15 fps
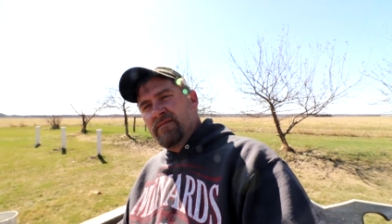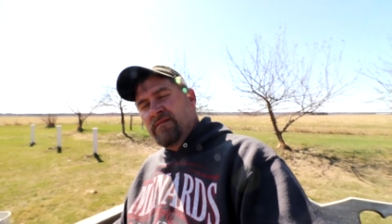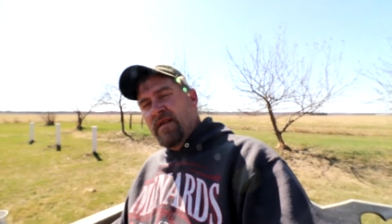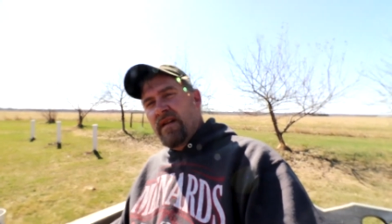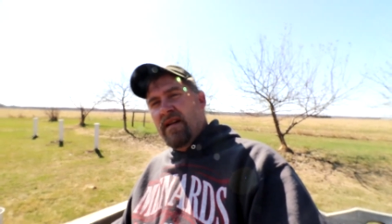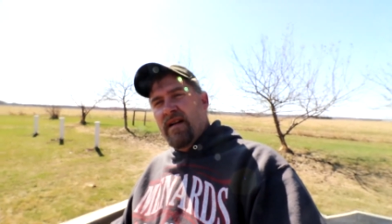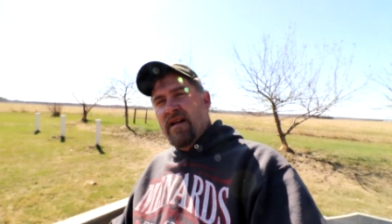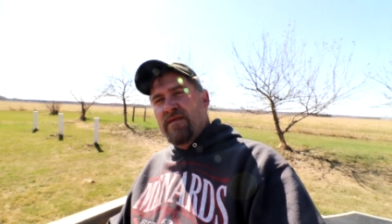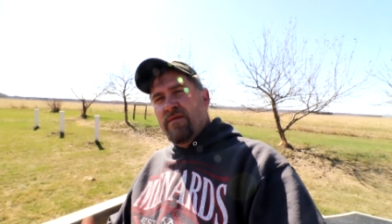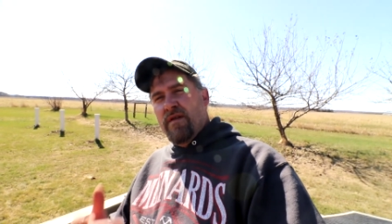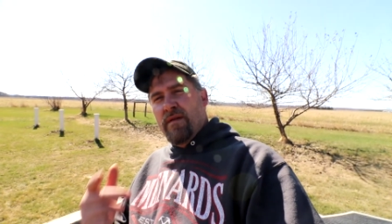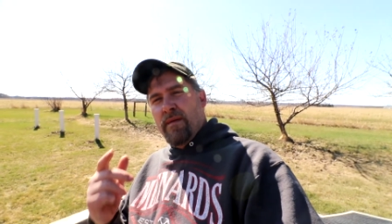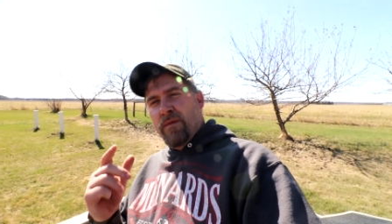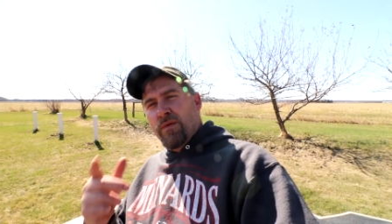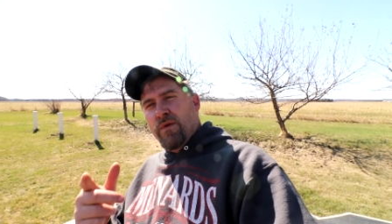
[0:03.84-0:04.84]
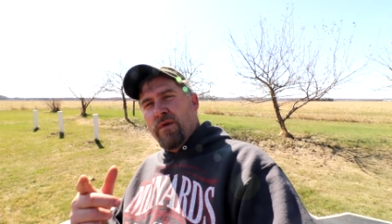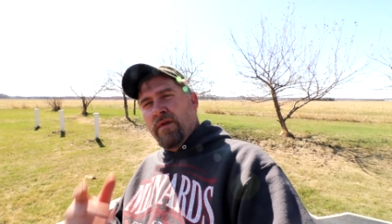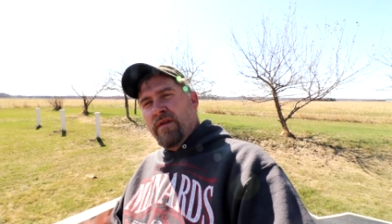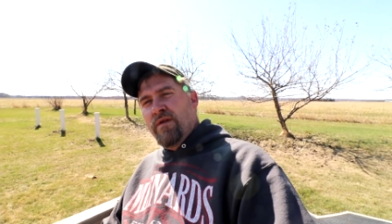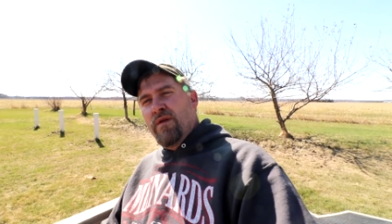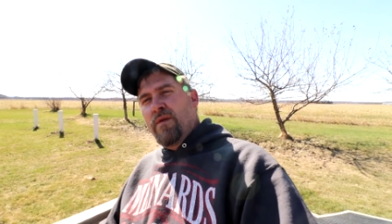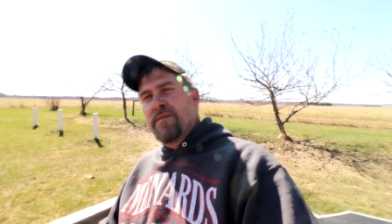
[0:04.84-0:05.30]
Hey guys, welcome to
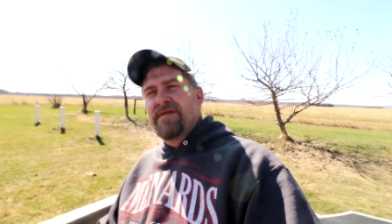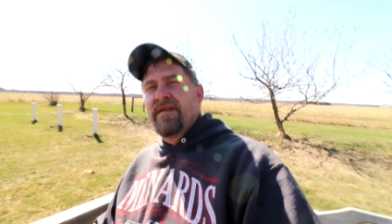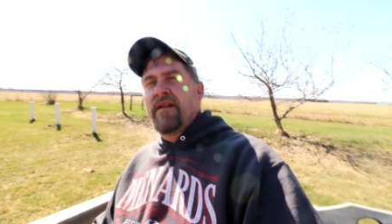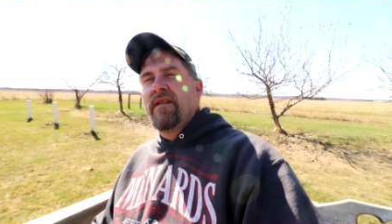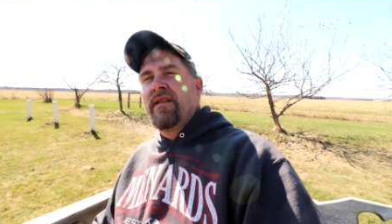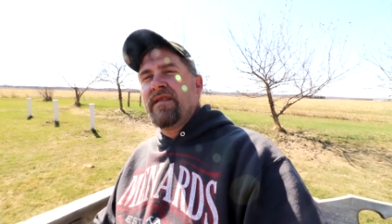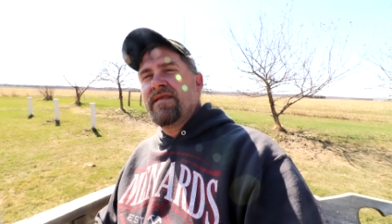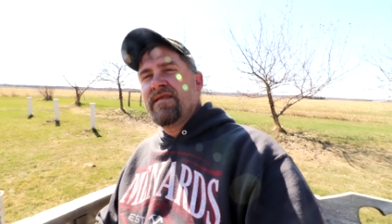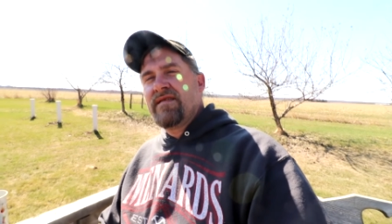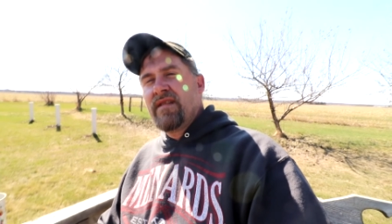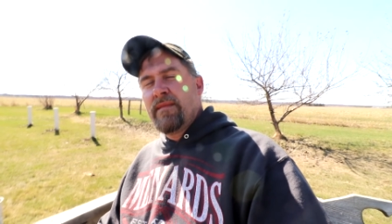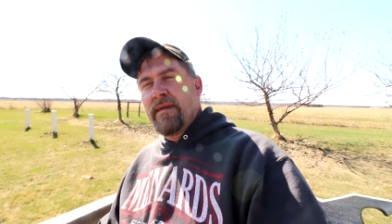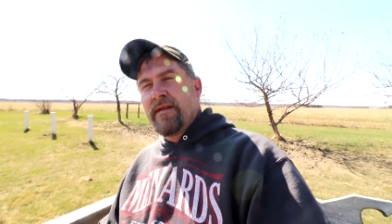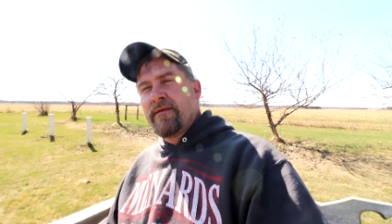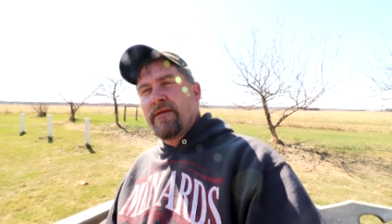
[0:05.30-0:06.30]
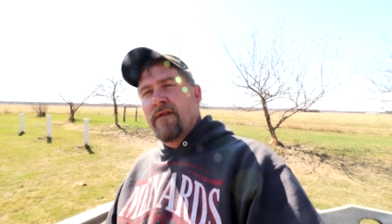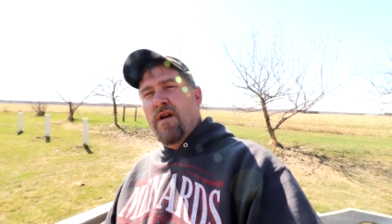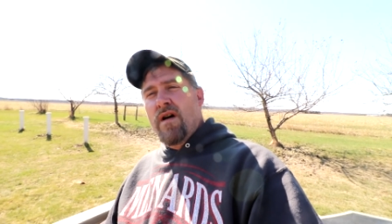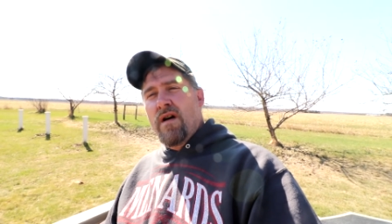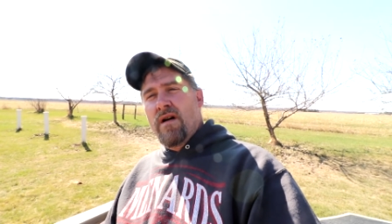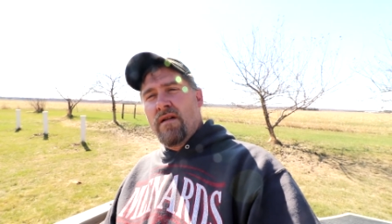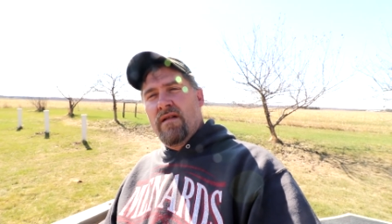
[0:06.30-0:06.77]
Rolling Homestead, and this is going to be
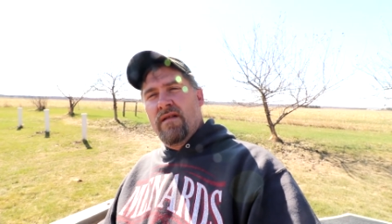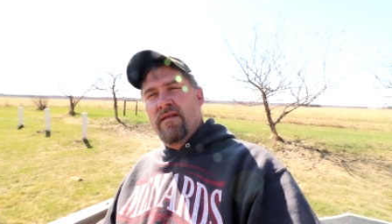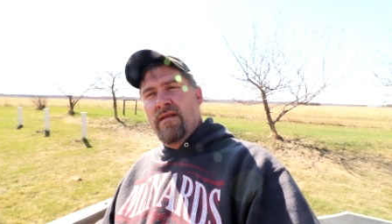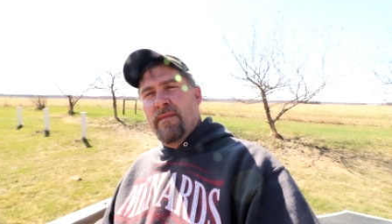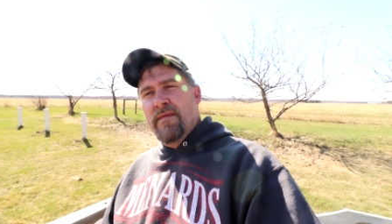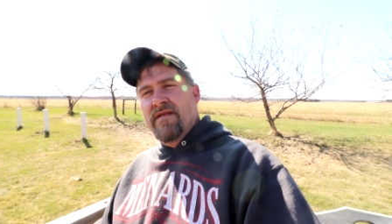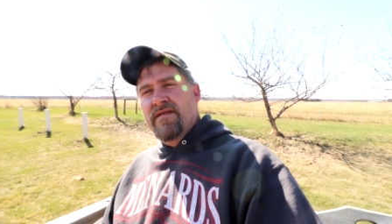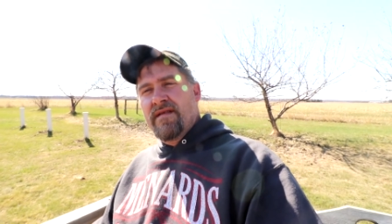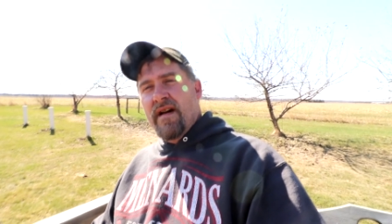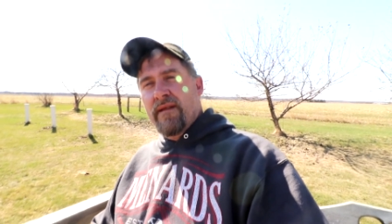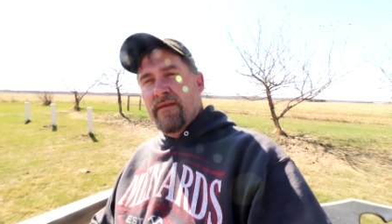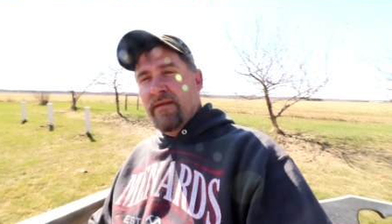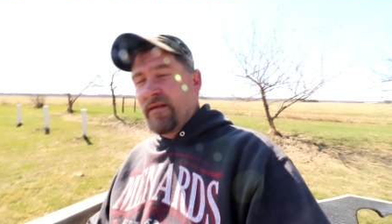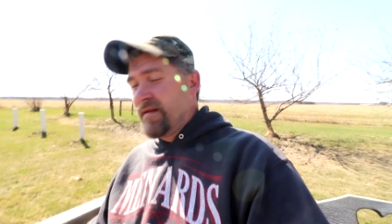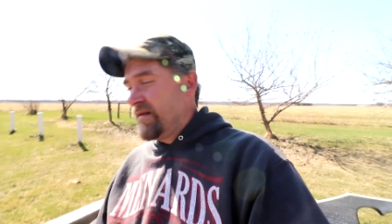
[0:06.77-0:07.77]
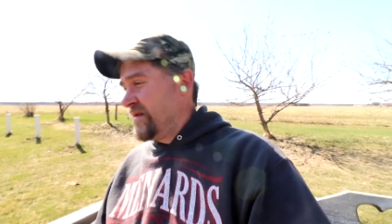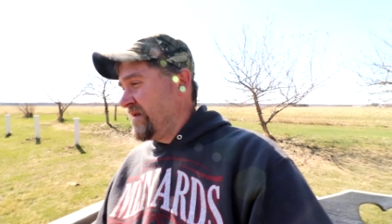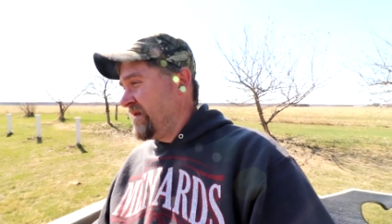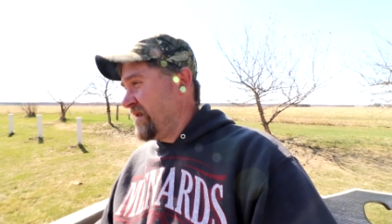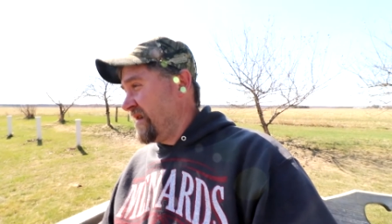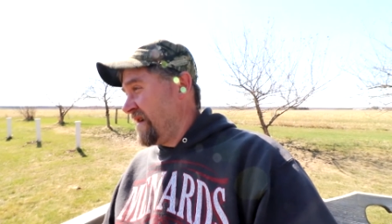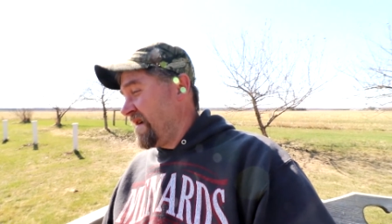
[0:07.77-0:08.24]
vlog number 7. So
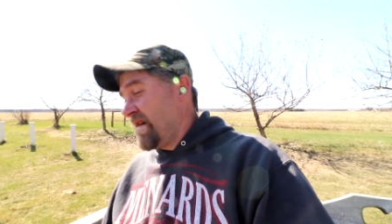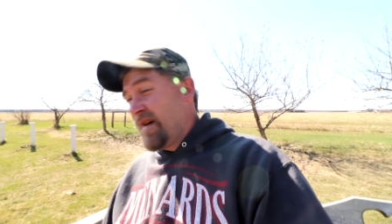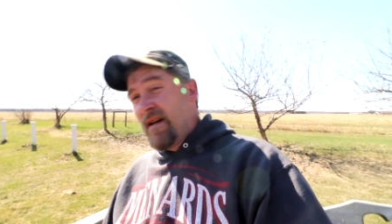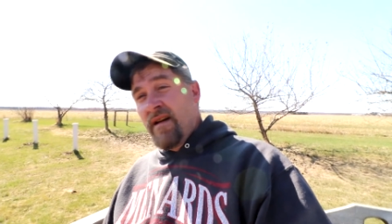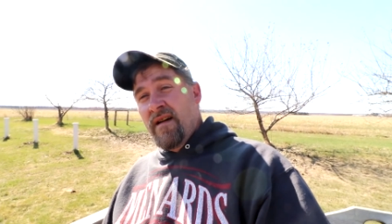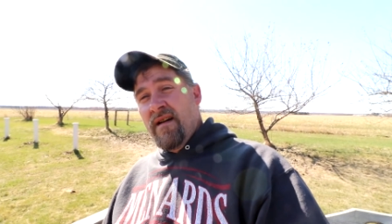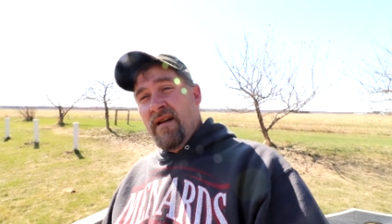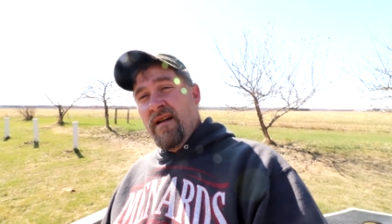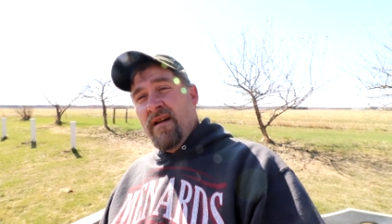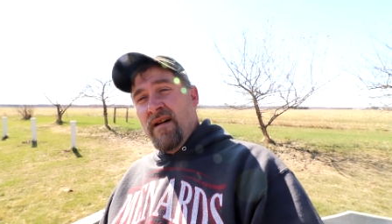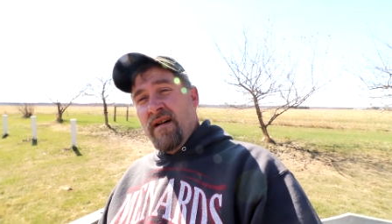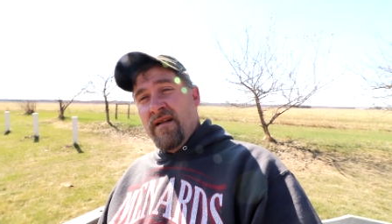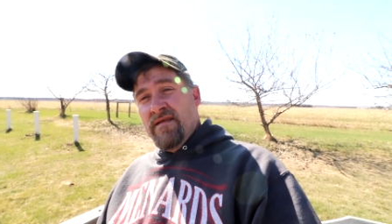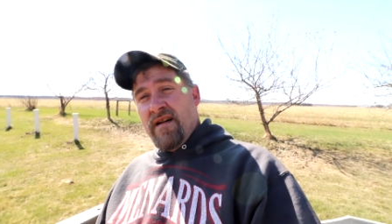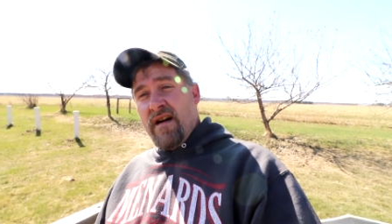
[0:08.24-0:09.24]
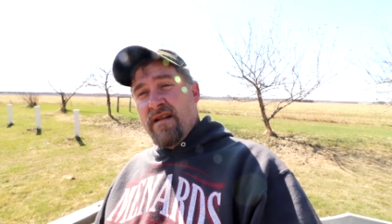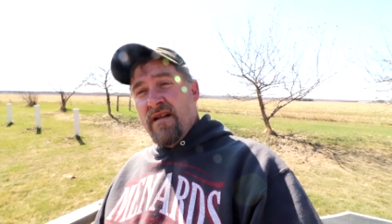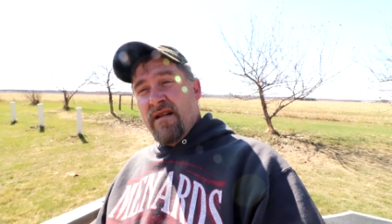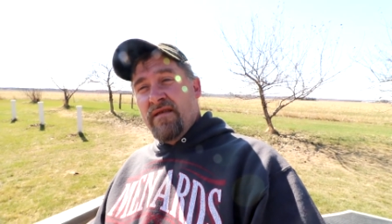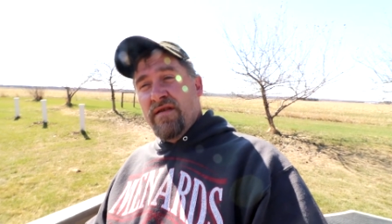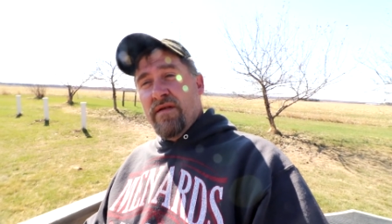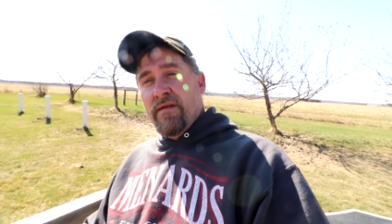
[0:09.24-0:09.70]
how
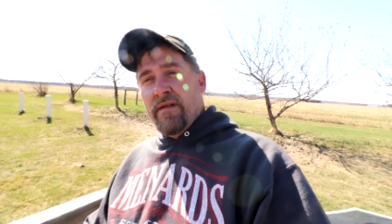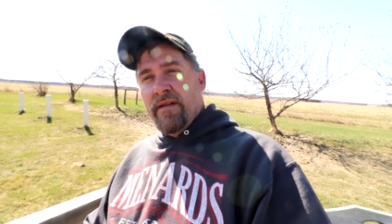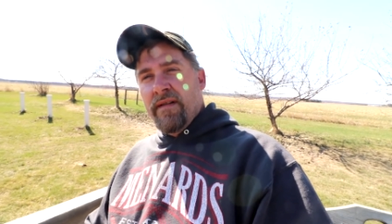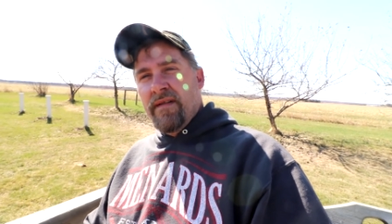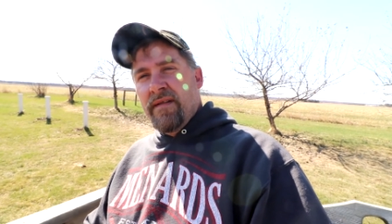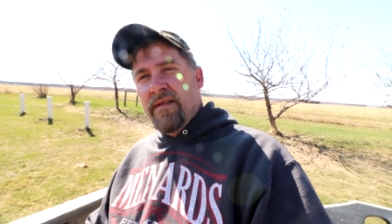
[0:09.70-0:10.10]
y'all doing?